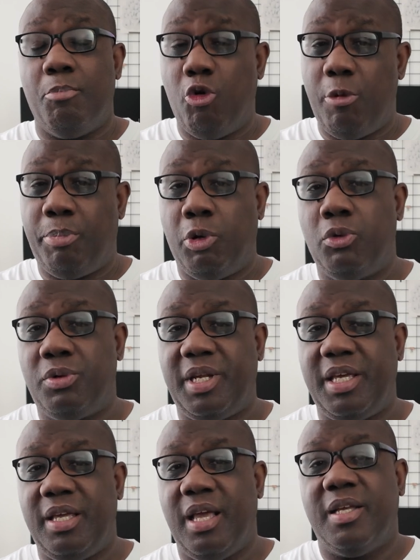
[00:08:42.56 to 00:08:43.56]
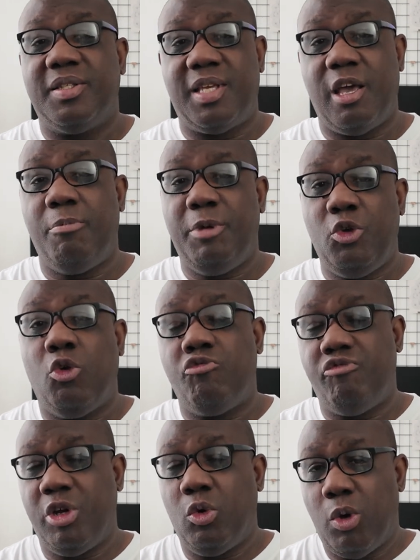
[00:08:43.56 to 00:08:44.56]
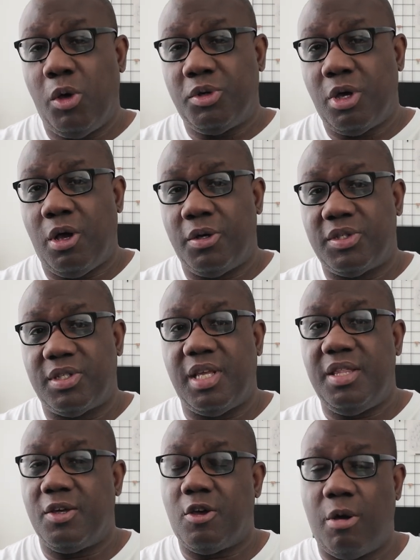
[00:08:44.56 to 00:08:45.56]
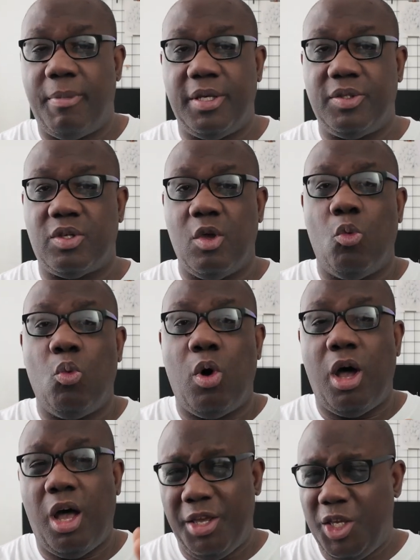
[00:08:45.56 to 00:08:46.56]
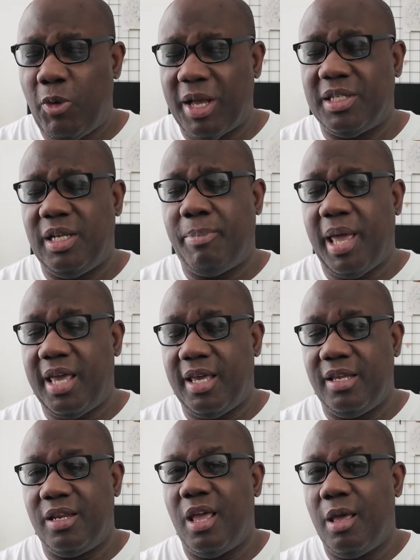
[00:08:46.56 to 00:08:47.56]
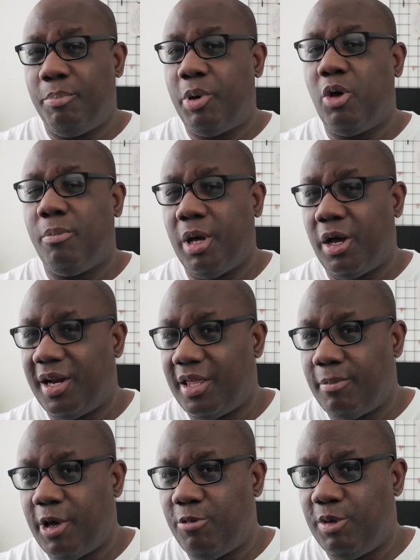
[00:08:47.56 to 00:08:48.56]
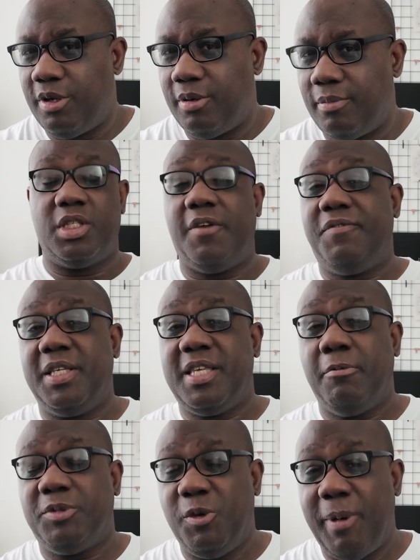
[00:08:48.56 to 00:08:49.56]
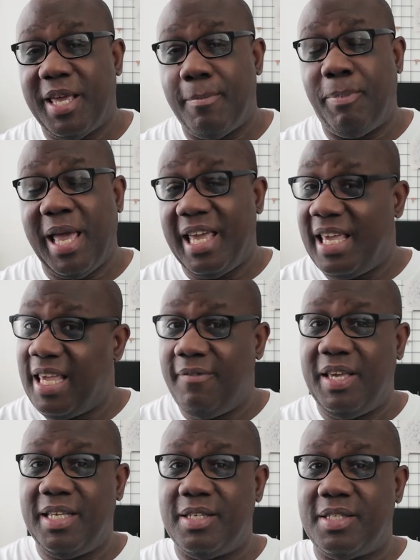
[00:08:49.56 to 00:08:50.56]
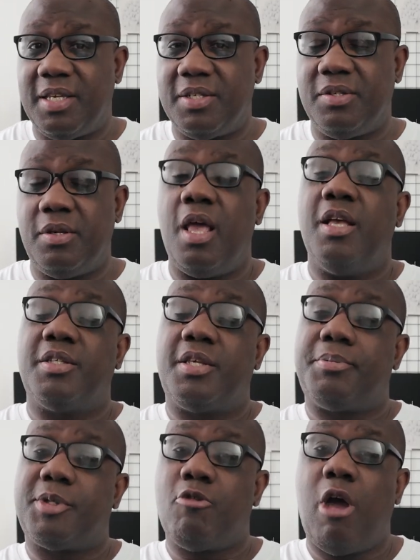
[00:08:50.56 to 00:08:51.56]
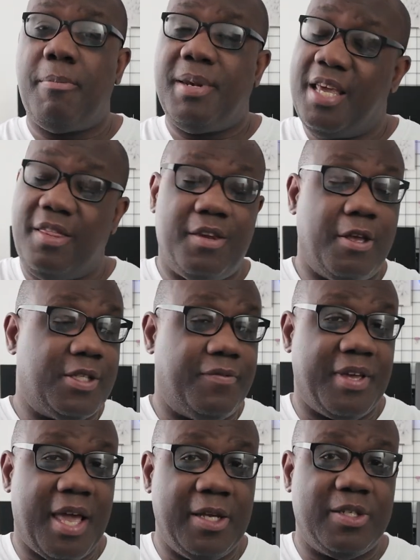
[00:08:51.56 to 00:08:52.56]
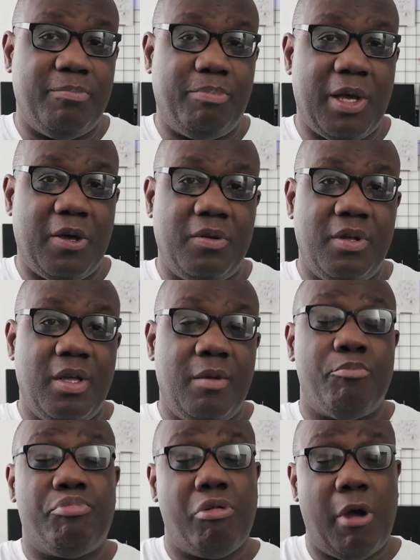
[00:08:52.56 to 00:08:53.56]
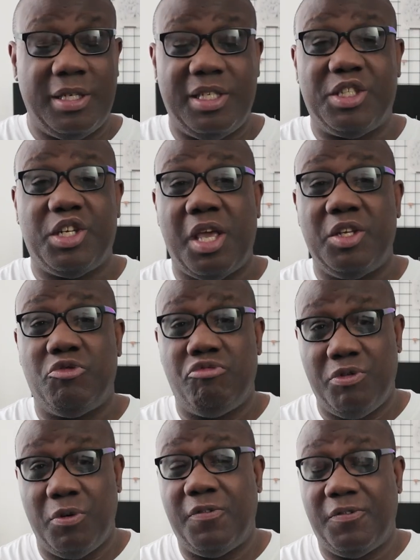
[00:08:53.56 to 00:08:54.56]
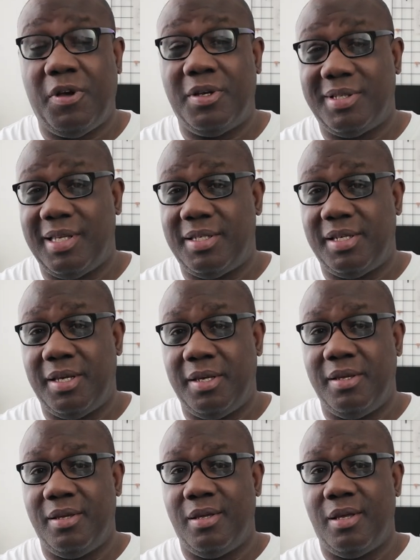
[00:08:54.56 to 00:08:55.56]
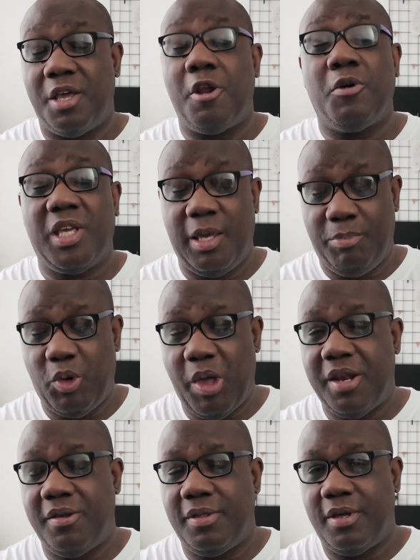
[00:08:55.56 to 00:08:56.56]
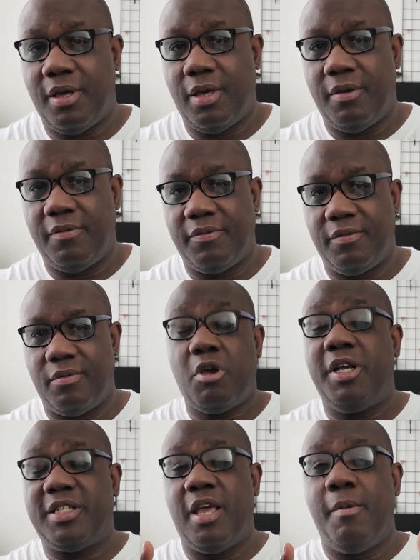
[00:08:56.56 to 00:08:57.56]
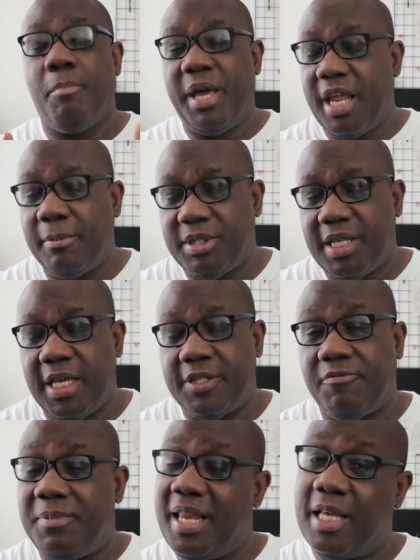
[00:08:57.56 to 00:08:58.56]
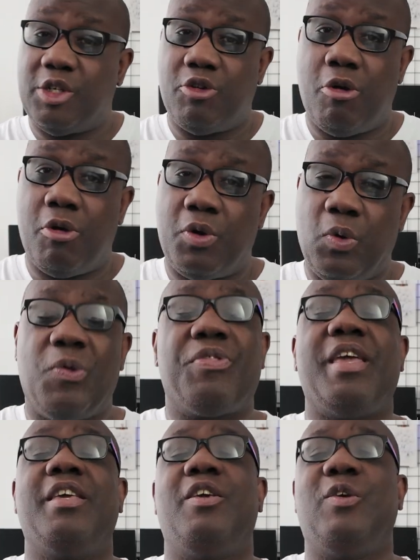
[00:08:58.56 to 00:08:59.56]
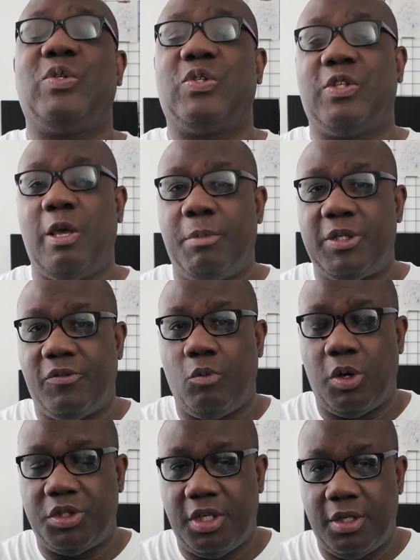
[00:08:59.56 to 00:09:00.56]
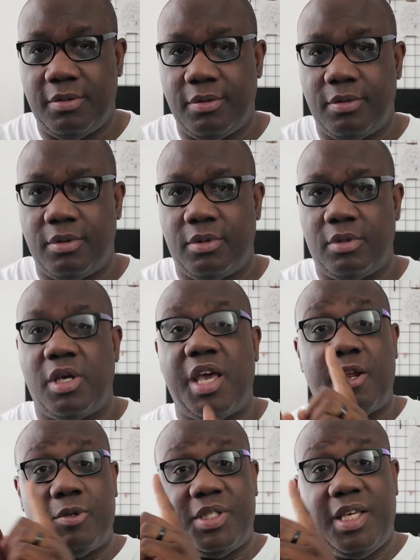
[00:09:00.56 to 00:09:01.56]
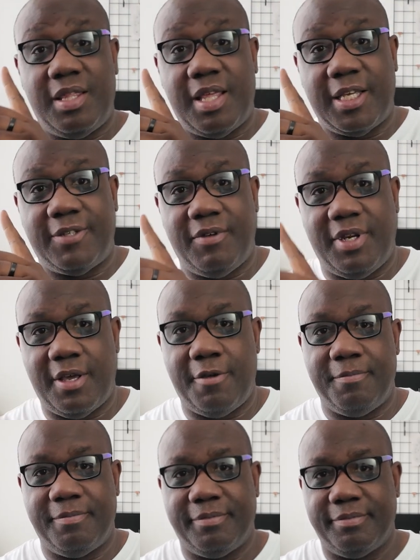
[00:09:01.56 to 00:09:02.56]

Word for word: More importantly, tell me your real world costs in the comments. What are you actually paying per mile at the moment? So if this helped you make a better EV decision, subscribe and hit the notification bell. Prices change real fast this year and I'll keep you ahead of the curve. Guys, my name's Des from the Electric Oracle. Thank you so much for watching and I'll see you in the next video.